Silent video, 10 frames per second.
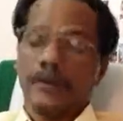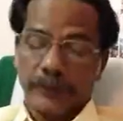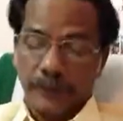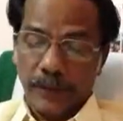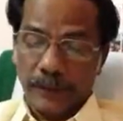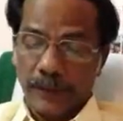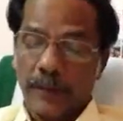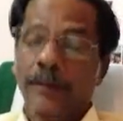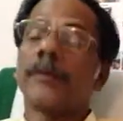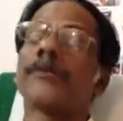
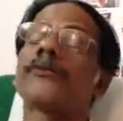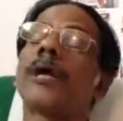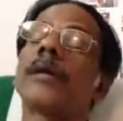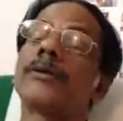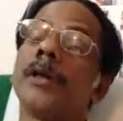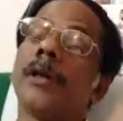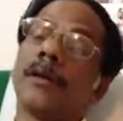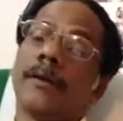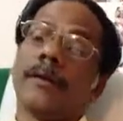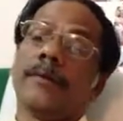
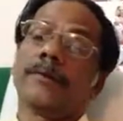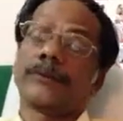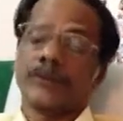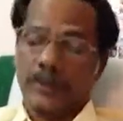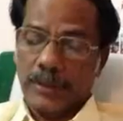subtle nerves,